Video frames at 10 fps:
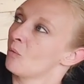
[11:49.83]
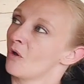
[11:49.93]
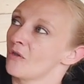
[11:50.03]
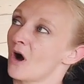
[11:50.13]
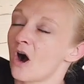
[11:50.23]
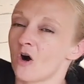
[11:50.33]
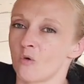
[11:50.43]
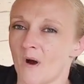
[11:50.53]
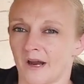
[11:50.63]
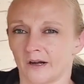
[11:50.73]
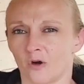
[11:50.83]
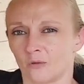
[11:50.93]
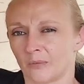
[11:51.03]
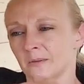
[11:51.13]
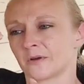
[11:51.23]
the whole way along,
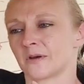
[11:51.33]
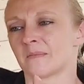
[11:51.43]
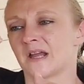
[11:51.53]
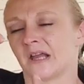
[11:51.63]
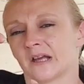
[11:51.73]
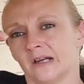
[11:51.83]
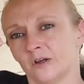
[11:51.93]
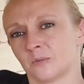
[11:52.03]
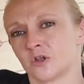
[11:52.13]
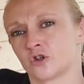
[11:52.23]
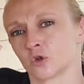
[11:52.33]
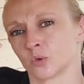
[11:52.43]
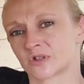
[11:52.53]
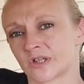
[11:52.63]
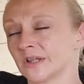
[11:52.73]
but I'm going to make it a little bit shorter.